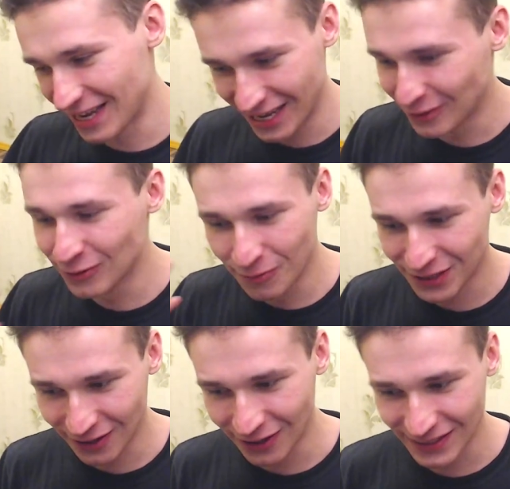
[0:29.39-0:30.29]
YouTube
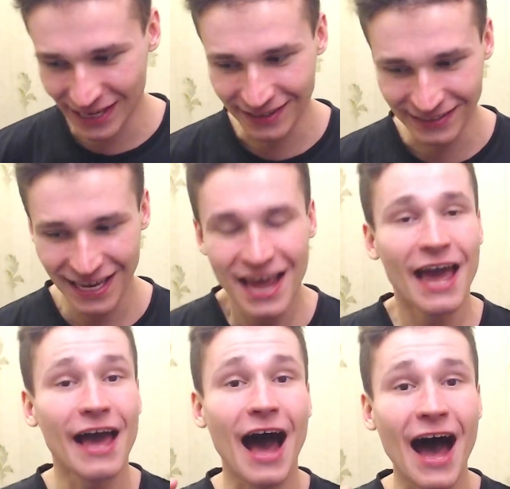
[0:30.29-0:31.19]
channels and and
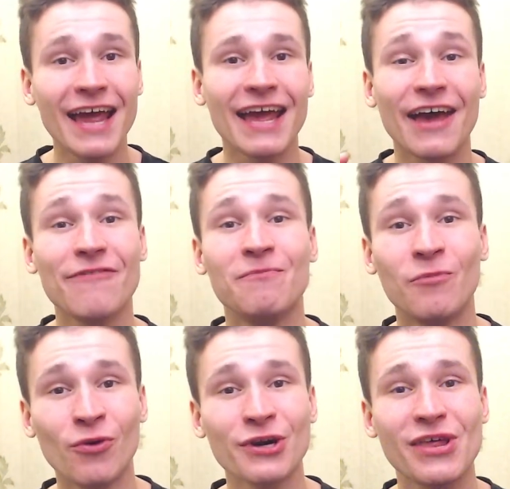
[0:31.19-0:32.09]
I have
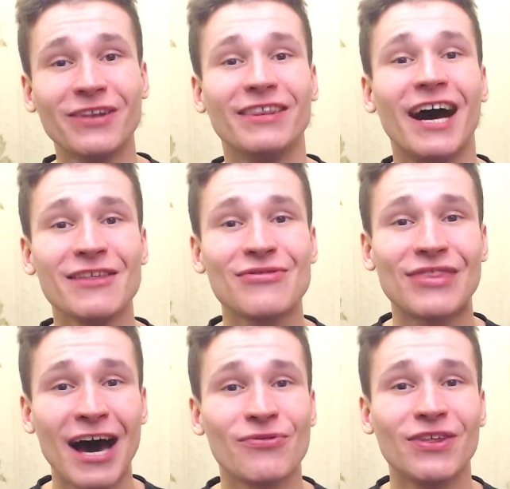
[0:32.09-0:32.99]
more than
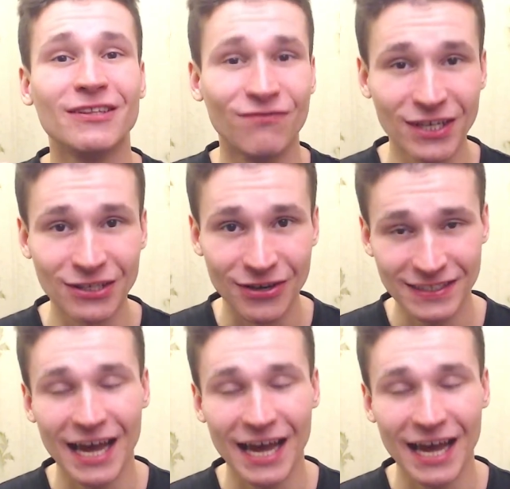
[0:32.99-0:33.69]
9,000 videos.